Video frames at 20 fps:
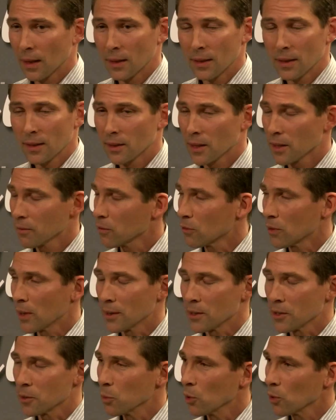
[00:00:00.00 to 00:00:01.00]
I didn't have a
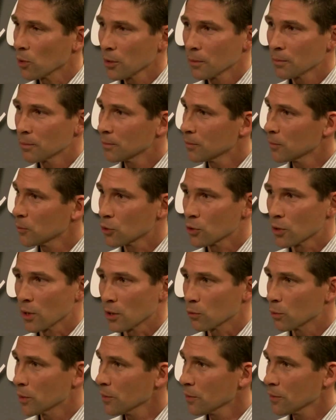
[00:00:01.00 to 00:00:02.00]
writer's block to
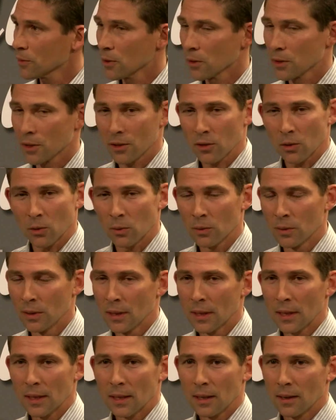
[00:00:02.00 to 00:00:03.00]
start with, not at all.
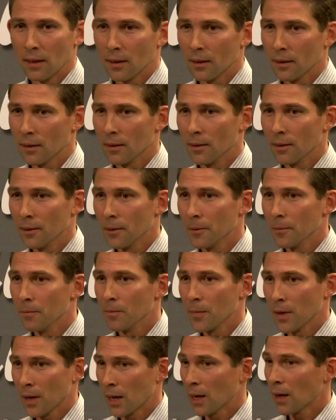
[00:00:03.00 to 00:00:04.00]

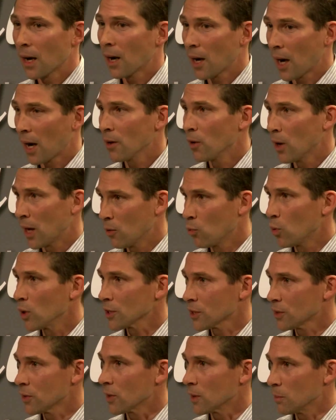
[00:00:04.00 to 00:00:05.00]
I
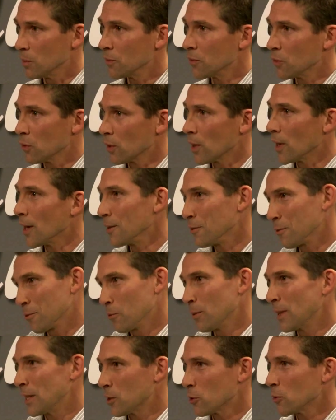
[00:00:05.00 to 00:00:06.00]
was stuck before I
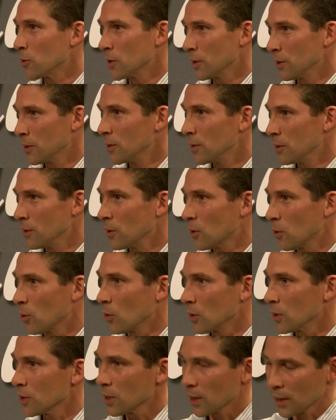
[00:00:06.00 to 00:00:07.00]
went to the
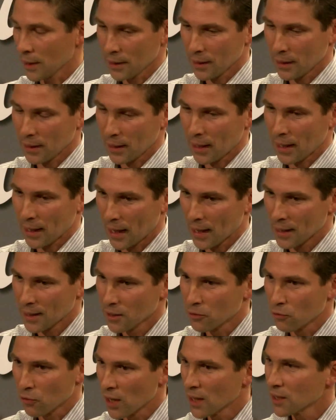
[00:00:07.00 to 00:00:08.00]
course. I
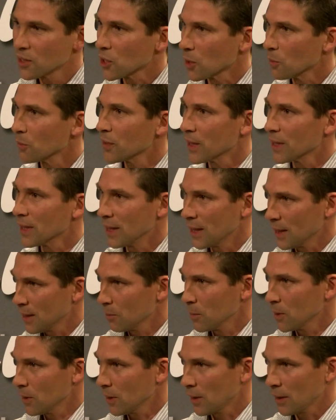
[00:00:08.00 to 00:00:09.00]
did write something
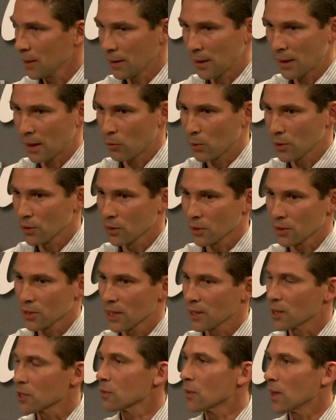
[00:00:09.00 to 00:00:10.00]
yet, but I was not
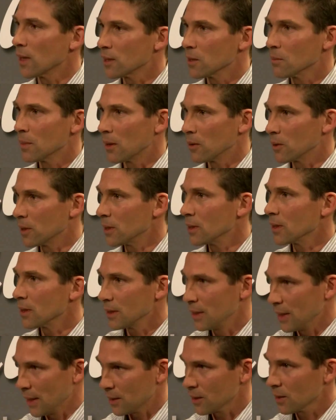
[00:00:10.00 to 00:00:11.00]
satisfied about it
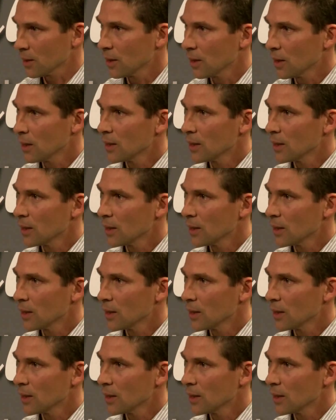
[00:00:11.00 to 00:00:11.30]
yet.